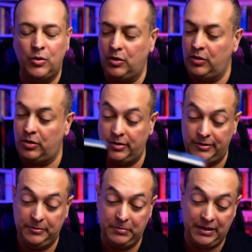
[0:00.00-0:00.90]
Whew,
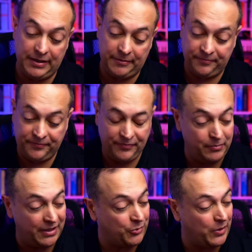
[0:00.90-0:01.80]
man,
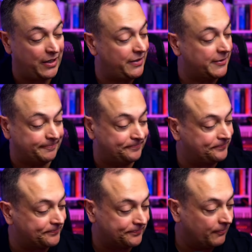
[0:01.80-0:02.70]
Matt Wagner,
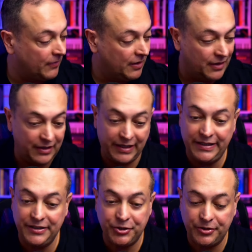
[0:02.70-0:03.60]

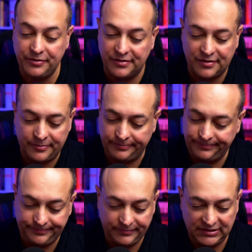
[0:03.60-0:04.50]
Kelley Jones.
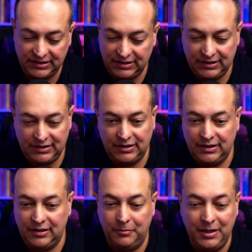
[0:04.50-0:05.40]

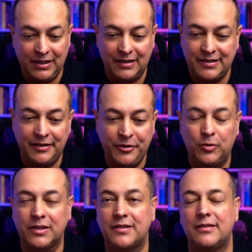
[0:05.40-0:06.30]
Man, I tell you
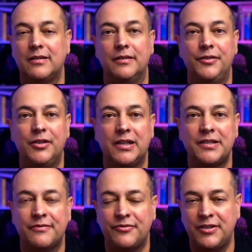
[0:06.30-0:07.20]
what, you
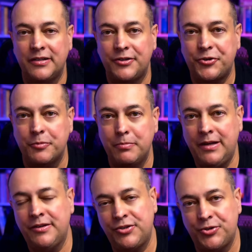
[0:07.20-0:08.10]
guys have done a
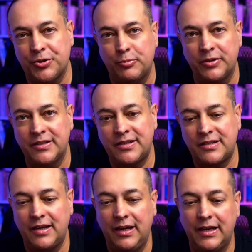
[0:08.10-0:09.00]
tremendous job with
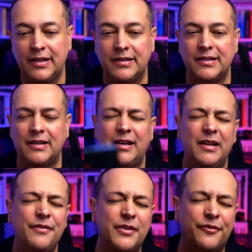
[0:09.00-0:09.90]
this, and I
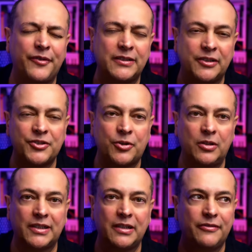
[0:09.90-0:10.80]
love the fact that it's
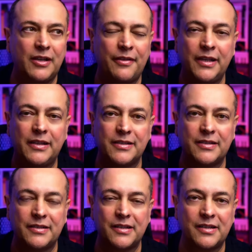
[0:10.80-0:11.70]
hardcover. I think
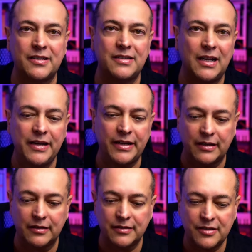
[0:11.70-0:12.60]
this is a
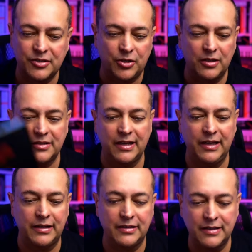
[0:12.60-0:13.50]
stunning start,
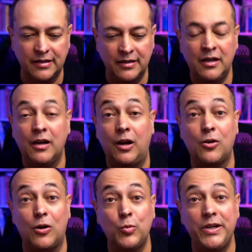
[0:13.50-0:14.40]
and I
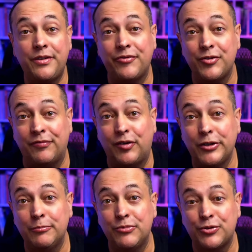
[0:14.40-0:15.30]
can't wait for your
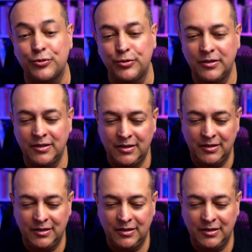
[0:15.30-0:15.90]
volume 2,